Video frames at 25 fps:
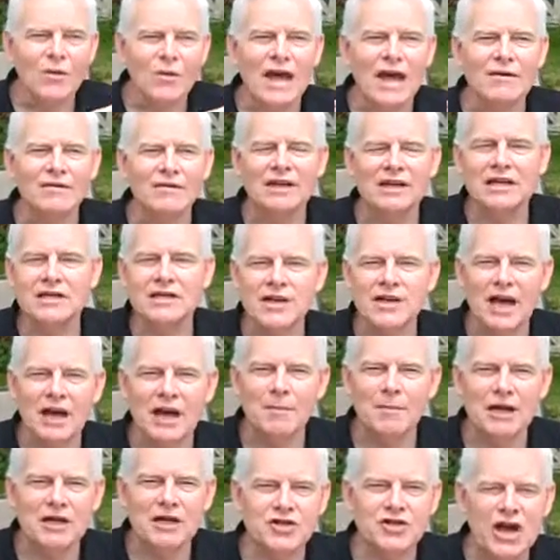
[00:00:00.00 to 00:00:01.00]
We have an
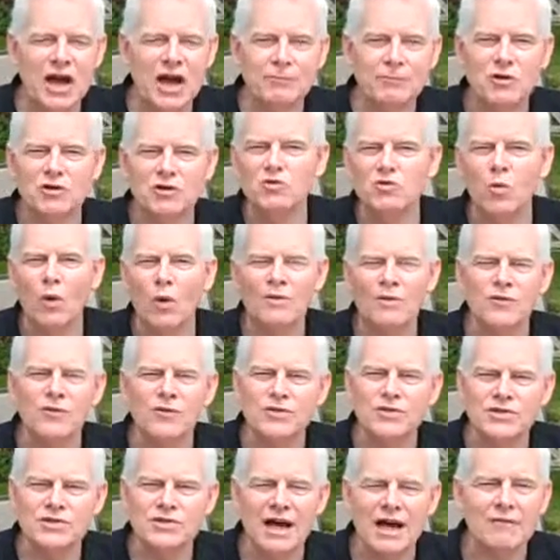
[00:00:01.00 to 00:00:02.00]
exam on chapters 1
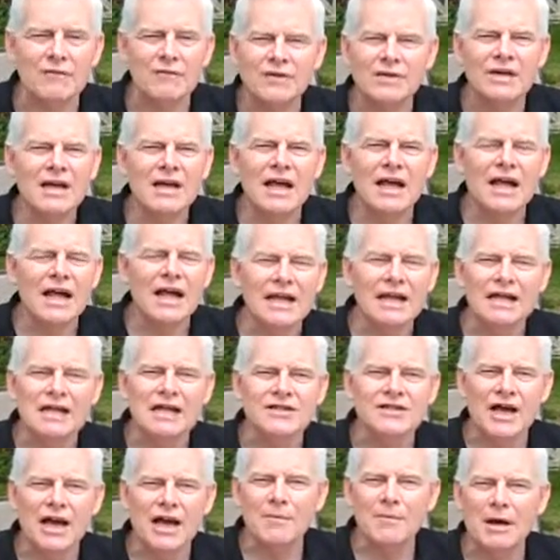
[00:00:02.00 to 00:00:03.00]
through 7, an
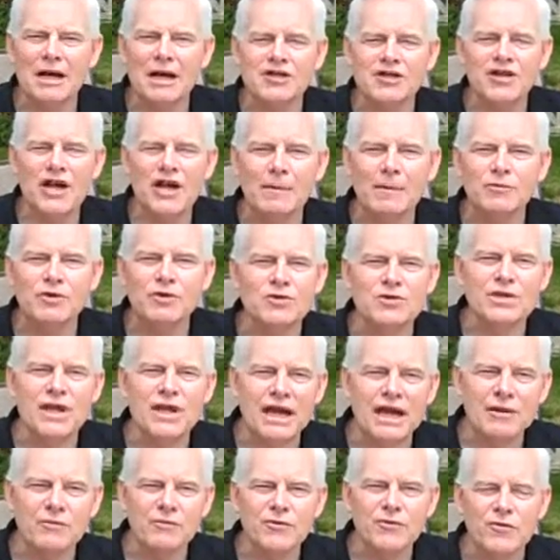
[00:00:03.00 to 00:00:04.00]
exam on
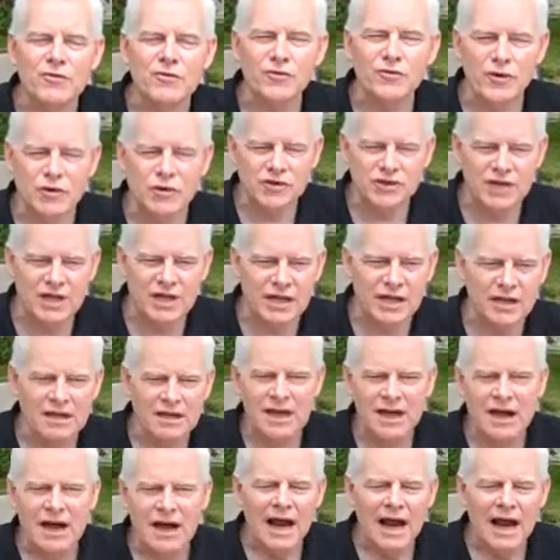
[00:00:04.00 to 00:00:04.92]
chapters 8 through 13,